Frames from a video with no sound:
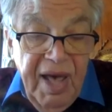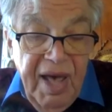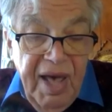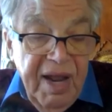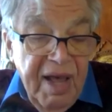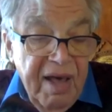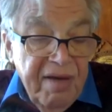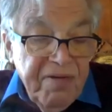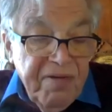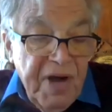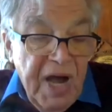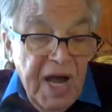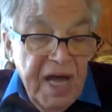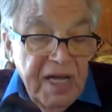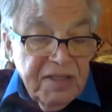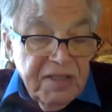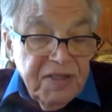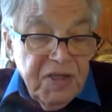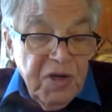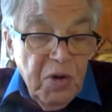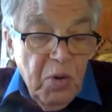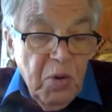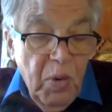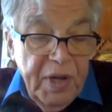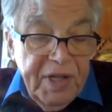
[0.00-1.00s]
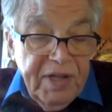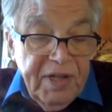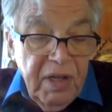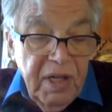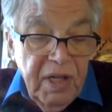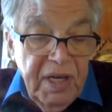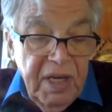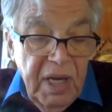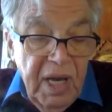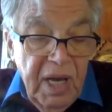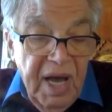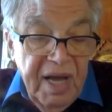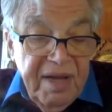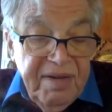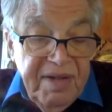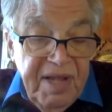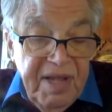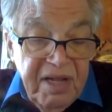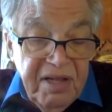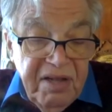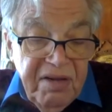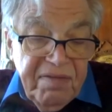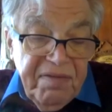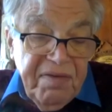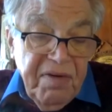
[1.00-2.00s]
and have consequently
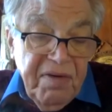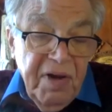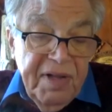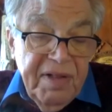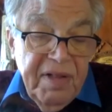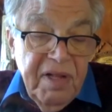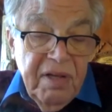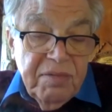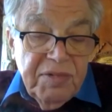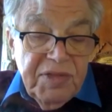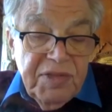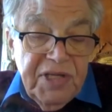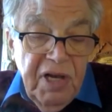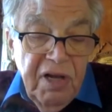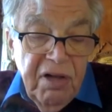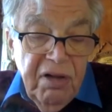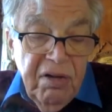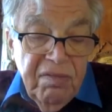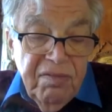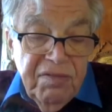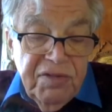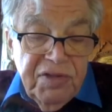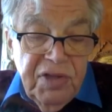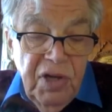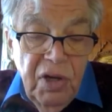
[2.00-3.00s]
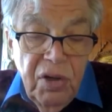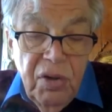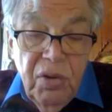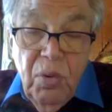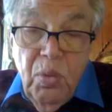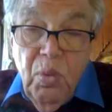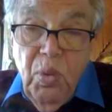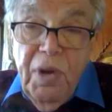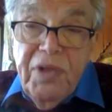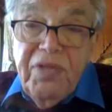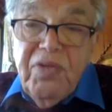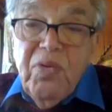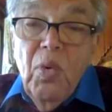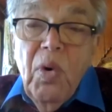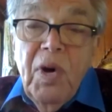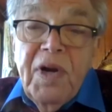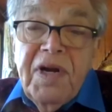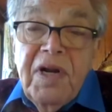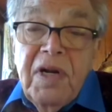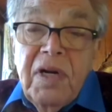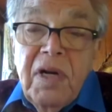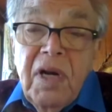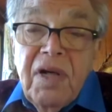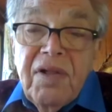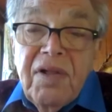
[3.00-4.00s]
identified themselves with
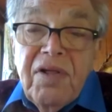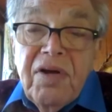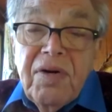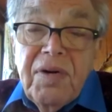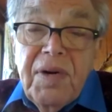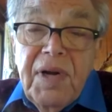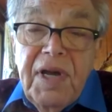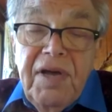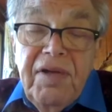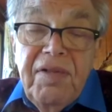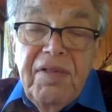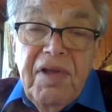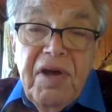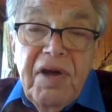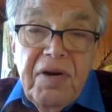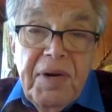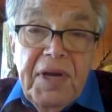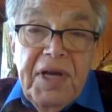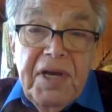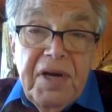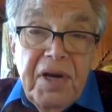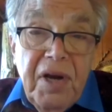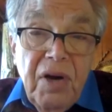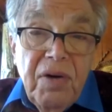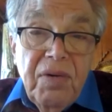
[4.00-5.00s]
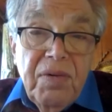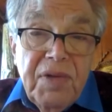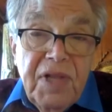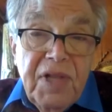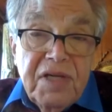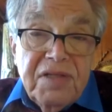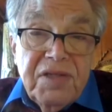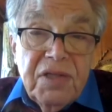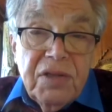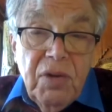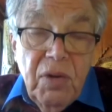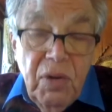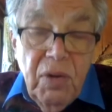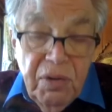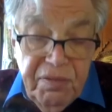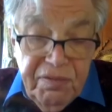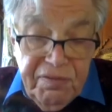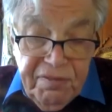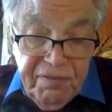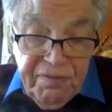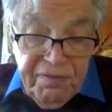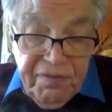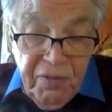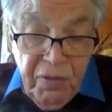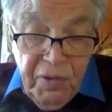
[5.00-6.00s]
one another in their ego. That's a quote
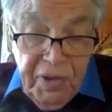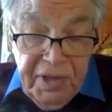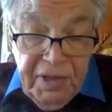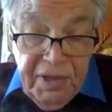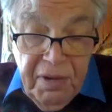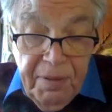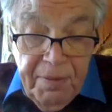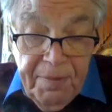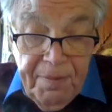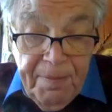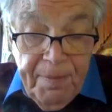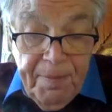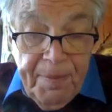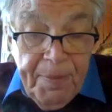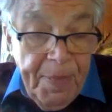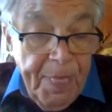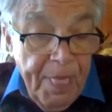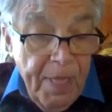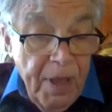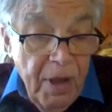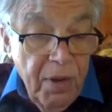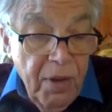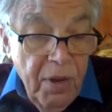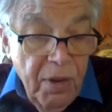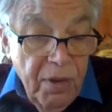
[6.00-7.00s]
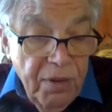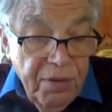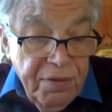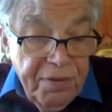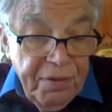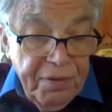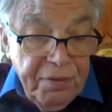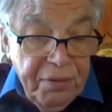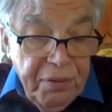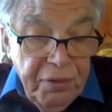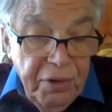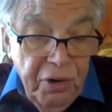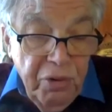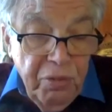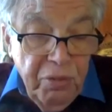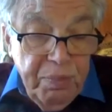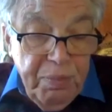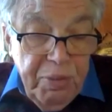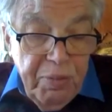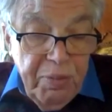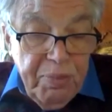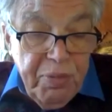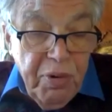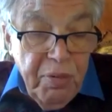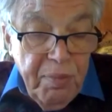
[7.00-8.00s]
from Freud. The
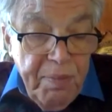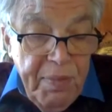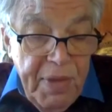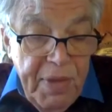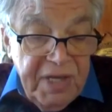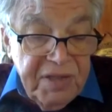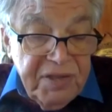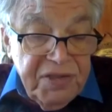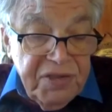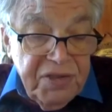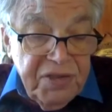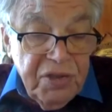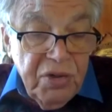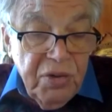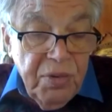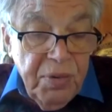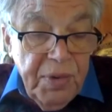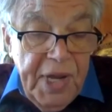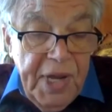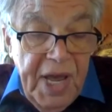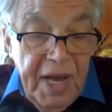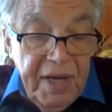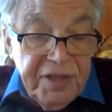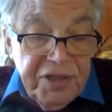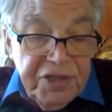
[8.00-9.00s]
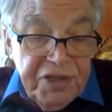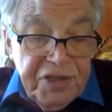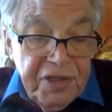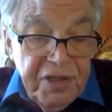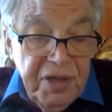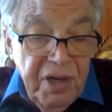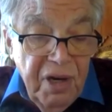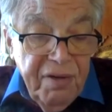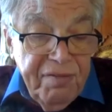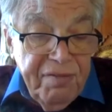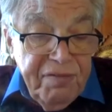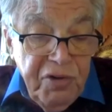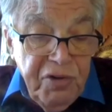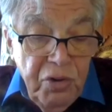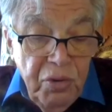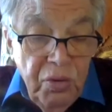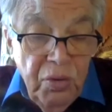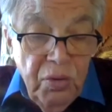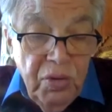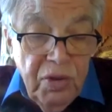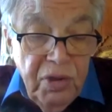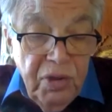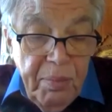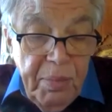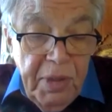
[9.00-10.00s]
group permits the creation of
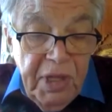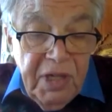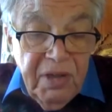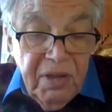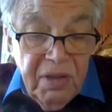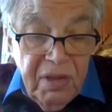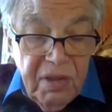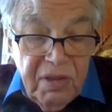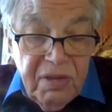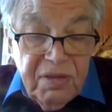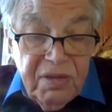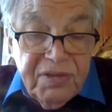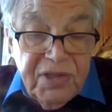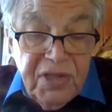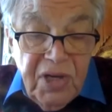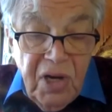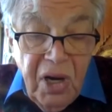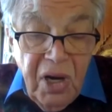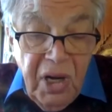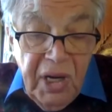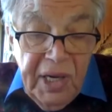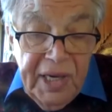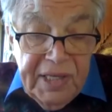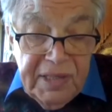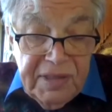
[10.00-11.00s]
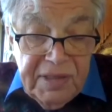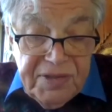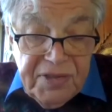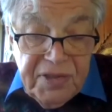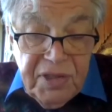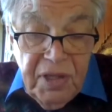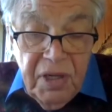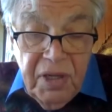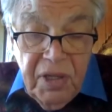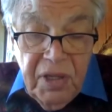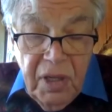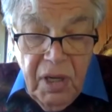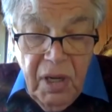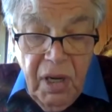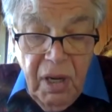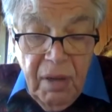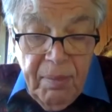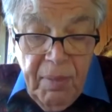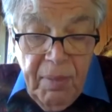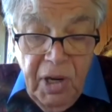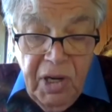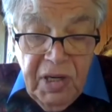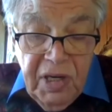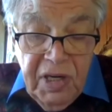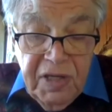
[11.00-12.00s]
new libidinal ties
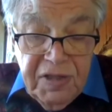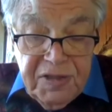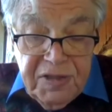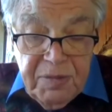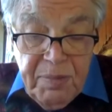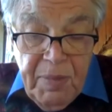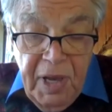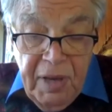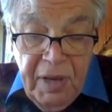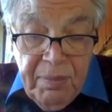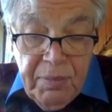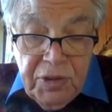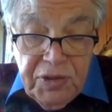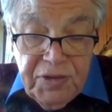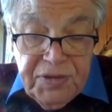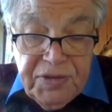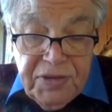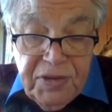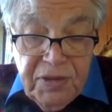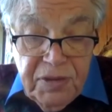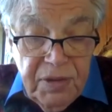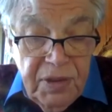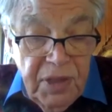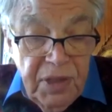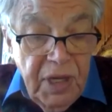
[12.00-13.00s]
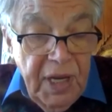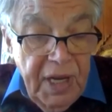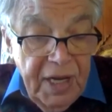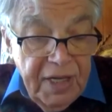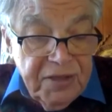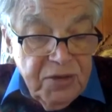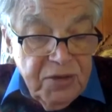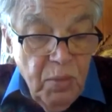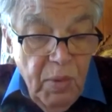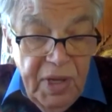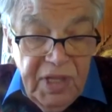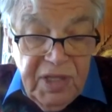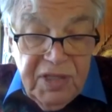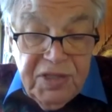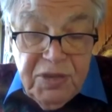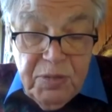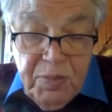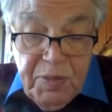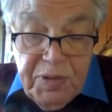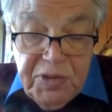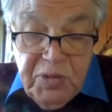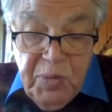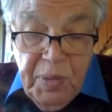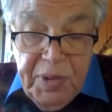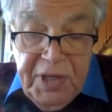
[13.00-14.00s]
among its members, as well as
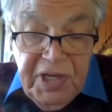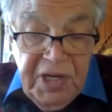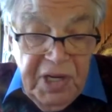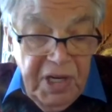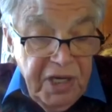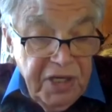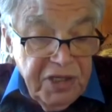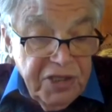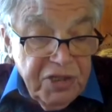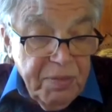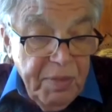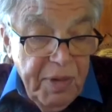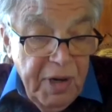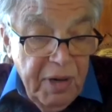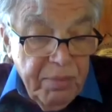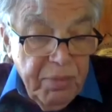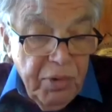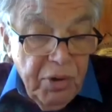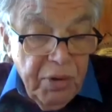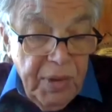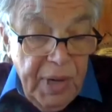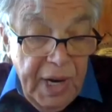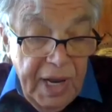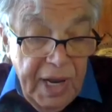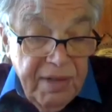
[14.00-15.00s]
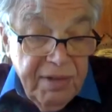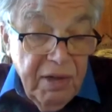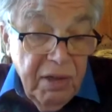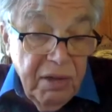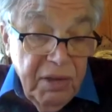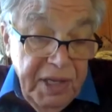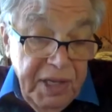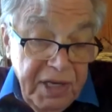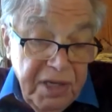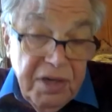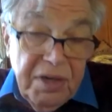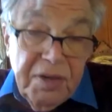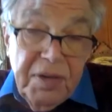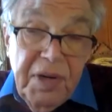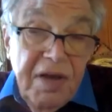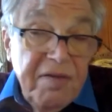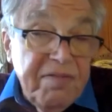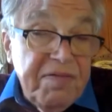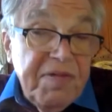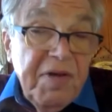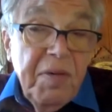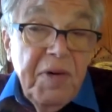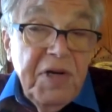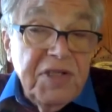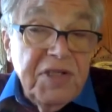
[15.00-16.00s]
between each member and the leader.
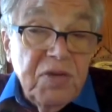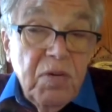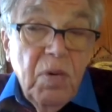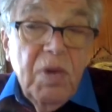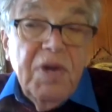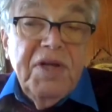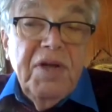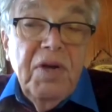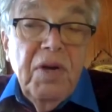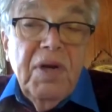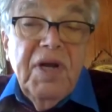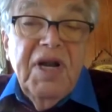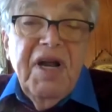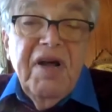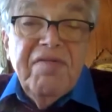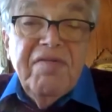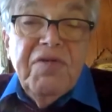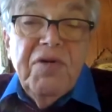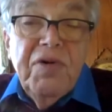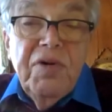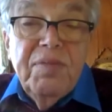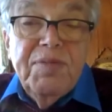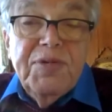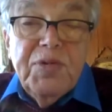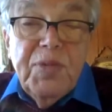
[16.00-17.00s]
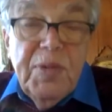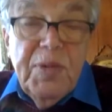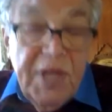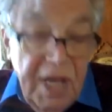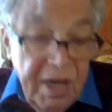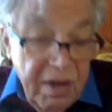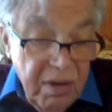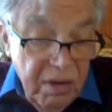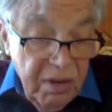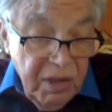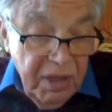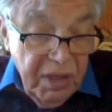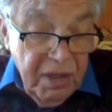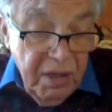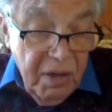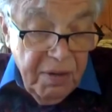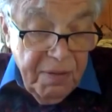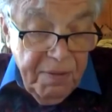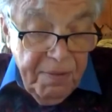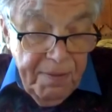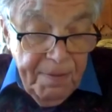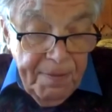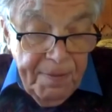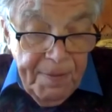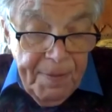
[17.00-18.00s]
If there is one, you can have groups without a leader.
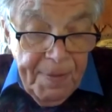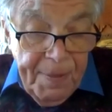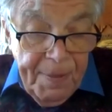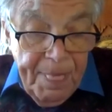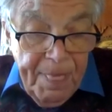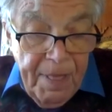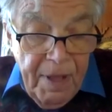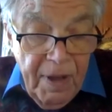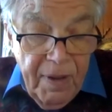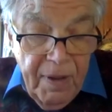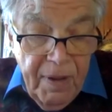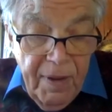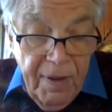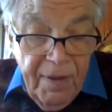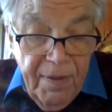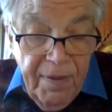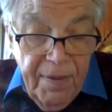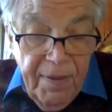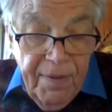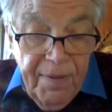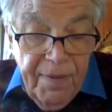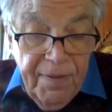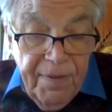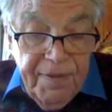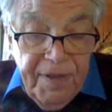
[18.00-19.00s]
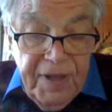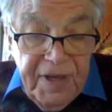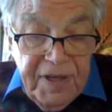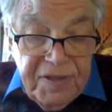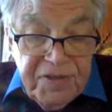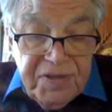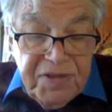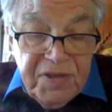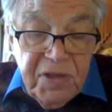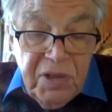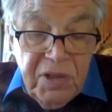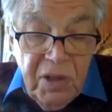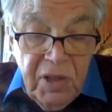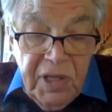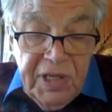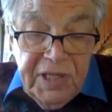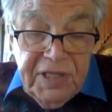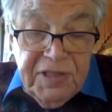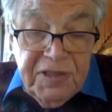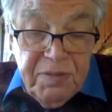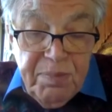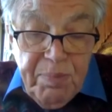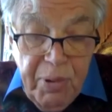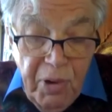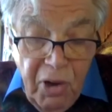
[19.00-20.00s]
These
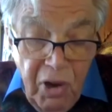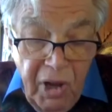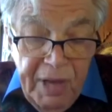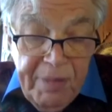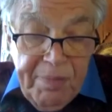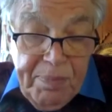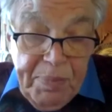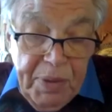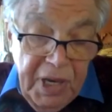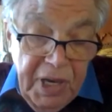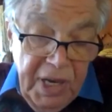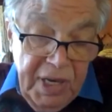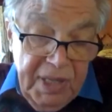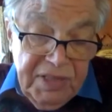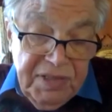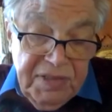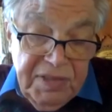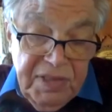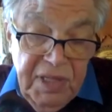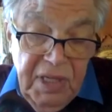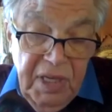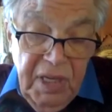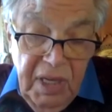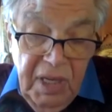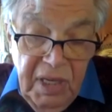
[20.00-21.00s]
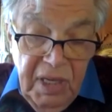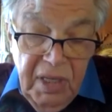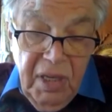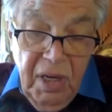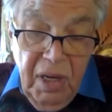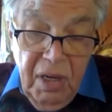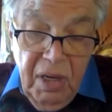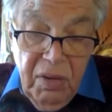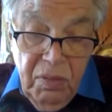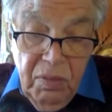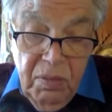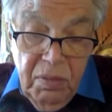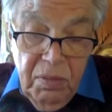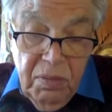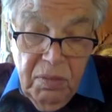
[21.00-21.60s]
ties bypass the ego.